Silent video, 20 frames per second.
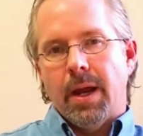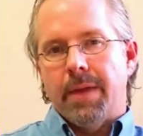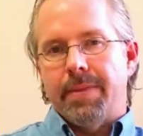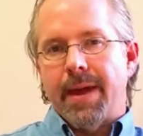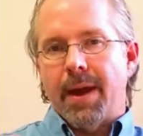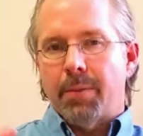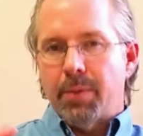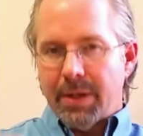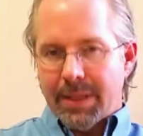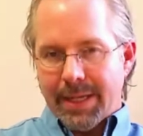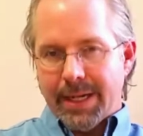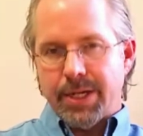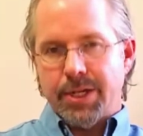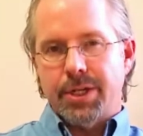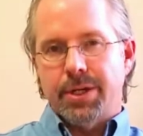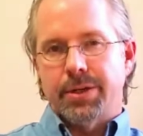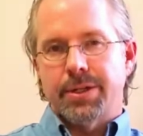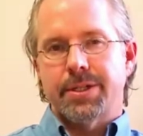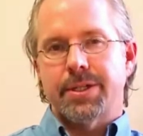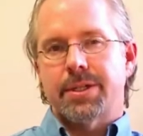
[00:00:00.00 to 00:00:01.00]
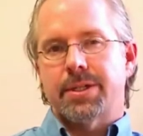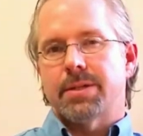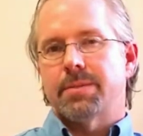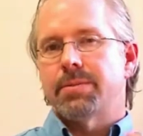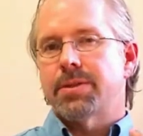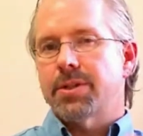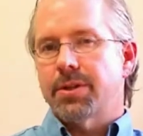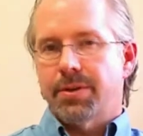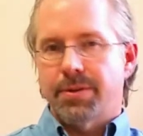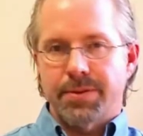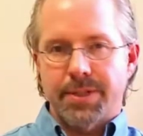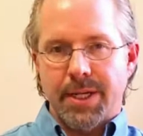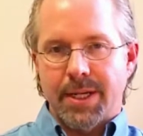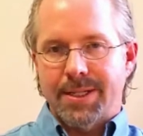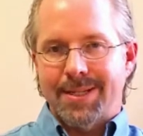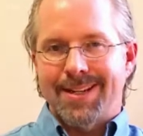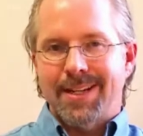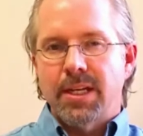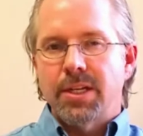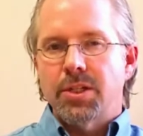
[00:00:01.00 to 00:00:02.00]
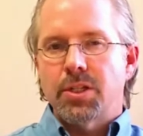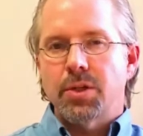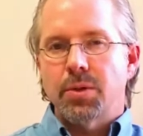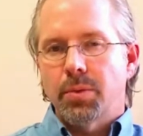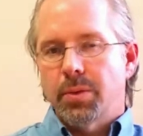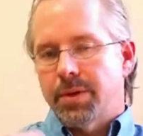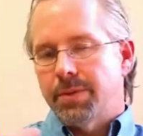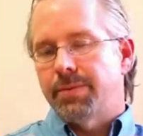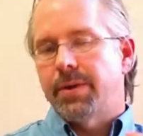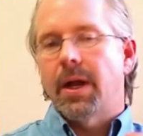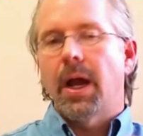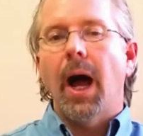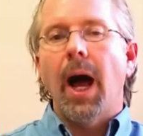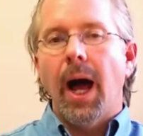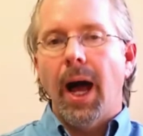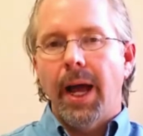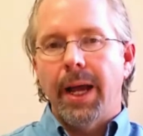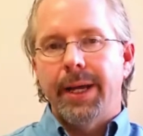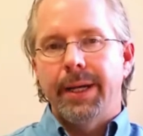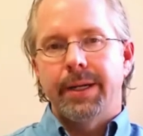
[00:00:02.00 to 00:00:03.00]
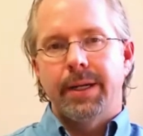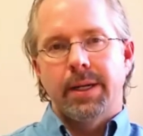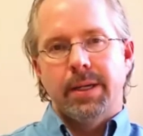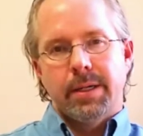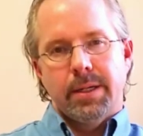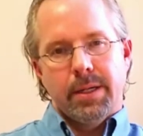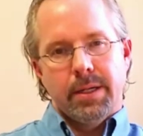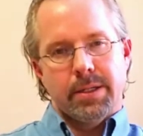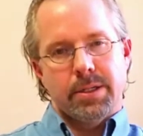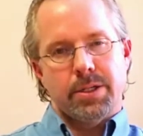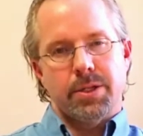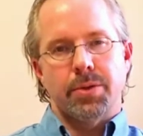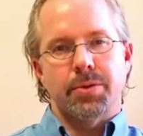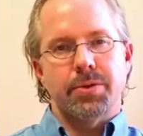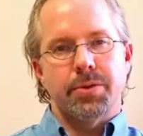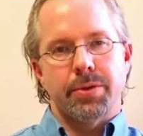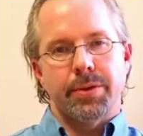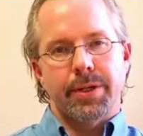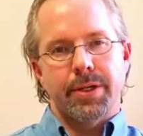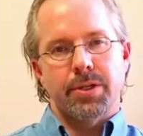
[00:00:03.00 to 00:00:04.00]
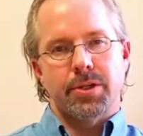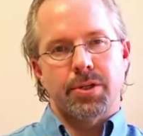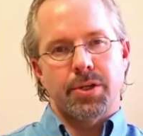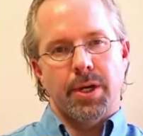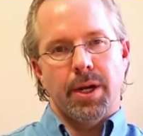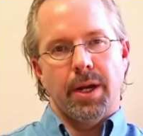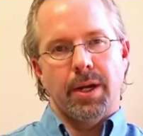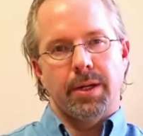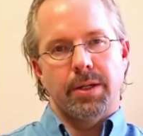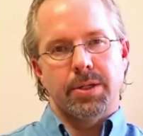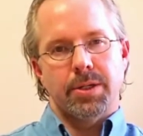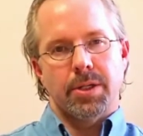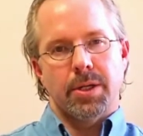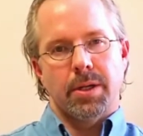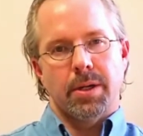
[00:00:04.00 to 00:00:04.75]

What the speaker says: And that relational system serves as an intuitive guide in social exchange.